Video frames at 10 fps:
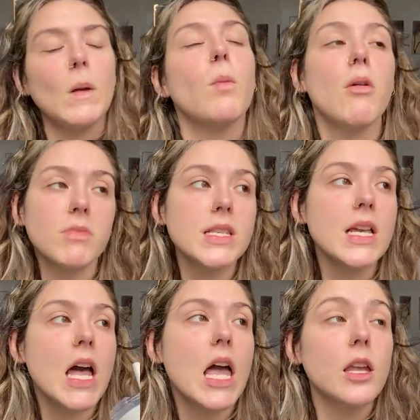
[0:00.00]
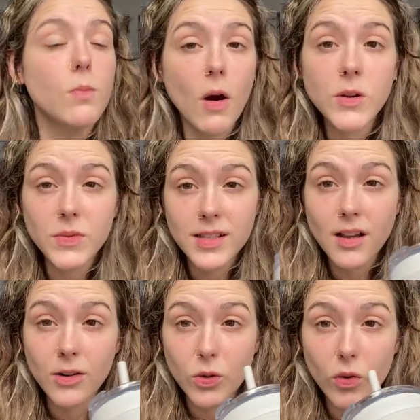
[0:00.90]
Problem is, he barks when he's
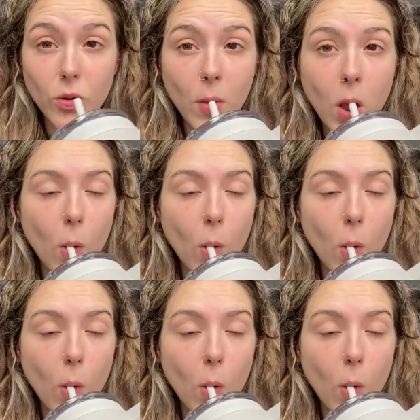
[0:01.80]
not in the room.